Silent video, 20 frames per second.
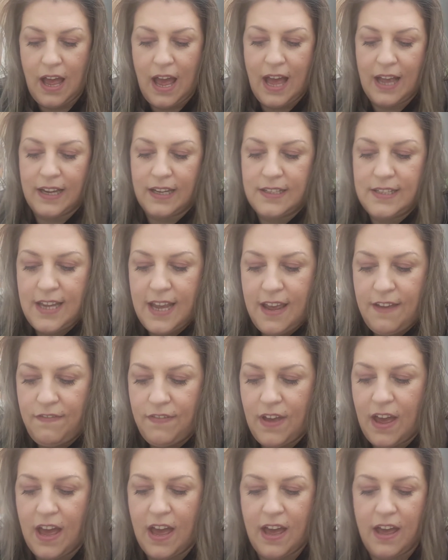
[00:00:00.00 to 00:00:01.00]

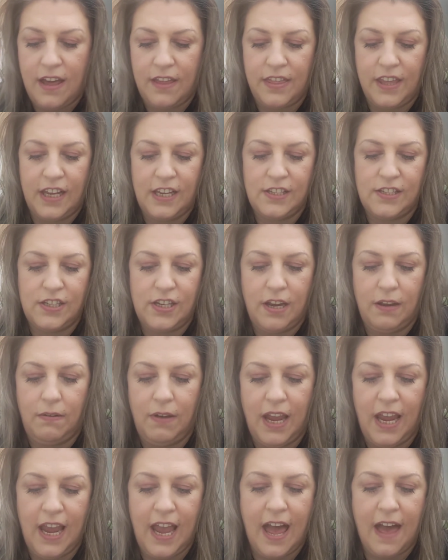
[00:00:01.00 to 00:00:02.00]
active are these
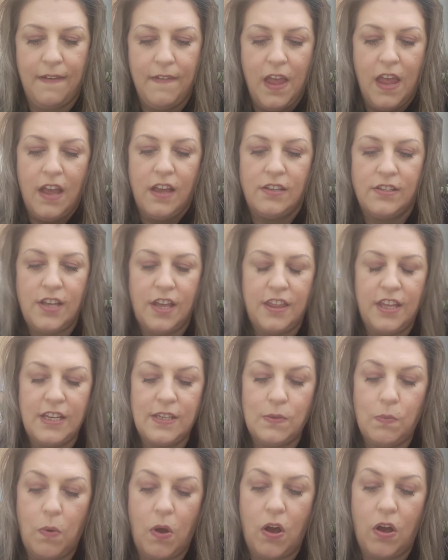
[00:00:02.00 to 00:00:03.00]
two here. So
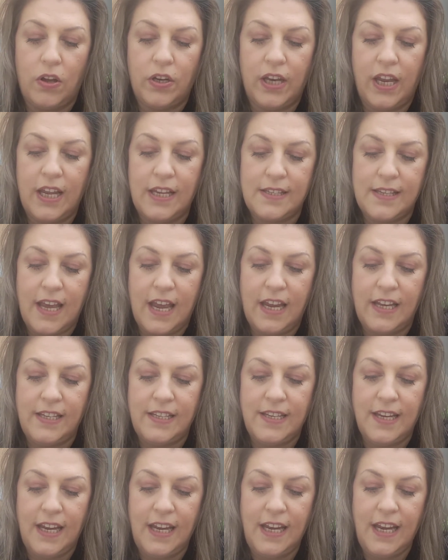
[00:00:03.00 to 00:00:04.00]
this one is
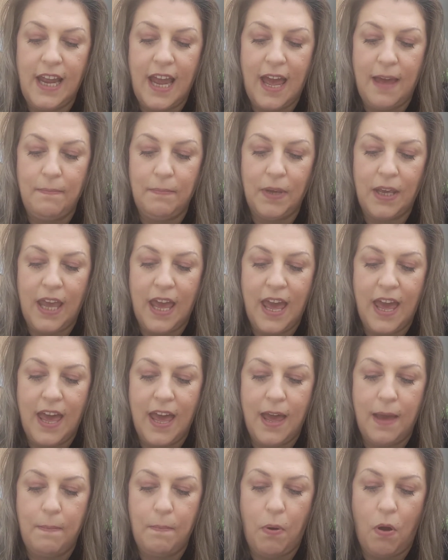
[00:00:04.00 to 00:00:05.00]
a
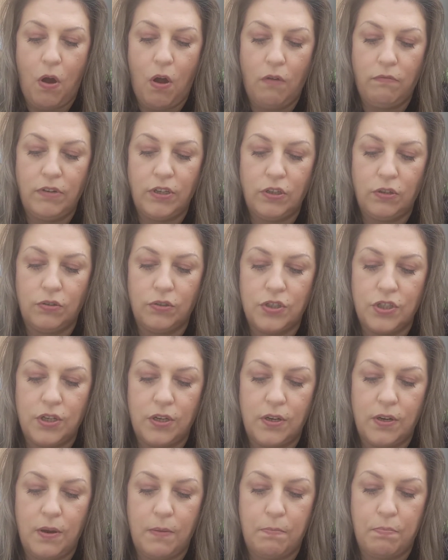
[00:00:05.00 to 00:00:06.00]
DMK Pore
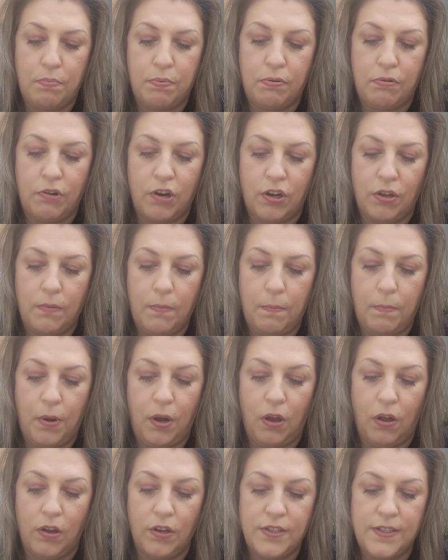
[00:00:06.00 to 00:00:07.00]
Reduction
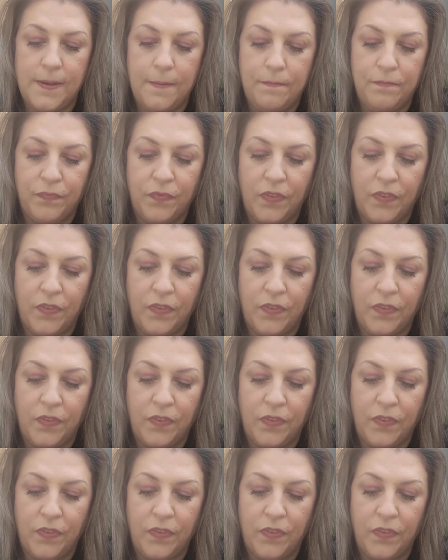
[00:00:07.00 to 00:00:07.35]
Plus.